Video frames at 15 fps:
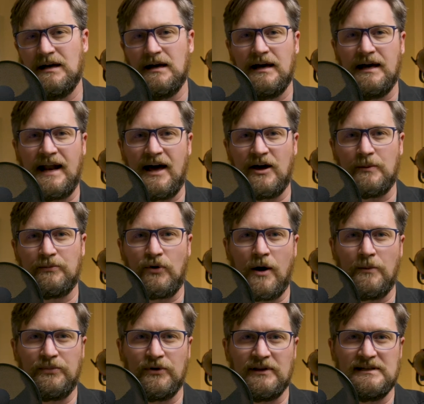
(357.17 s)
and how to
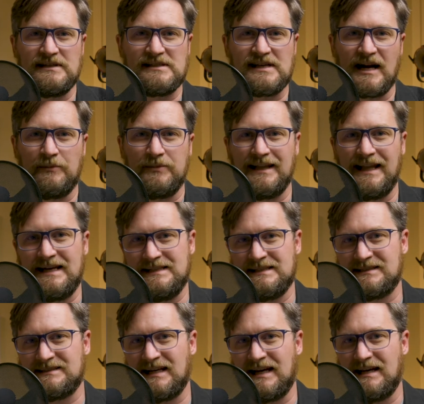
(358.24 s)
properly set up light
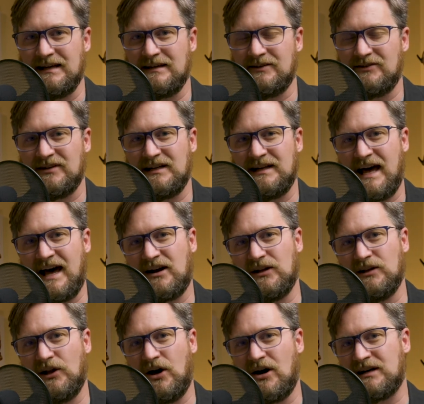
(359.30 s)
stands and how to
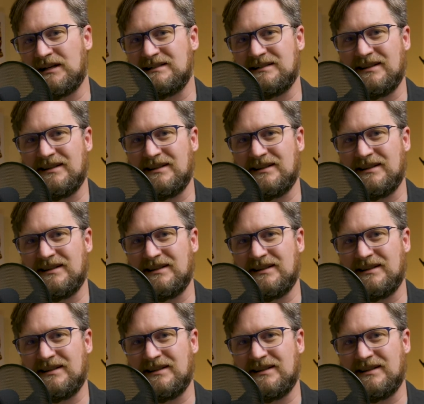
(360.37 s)
lock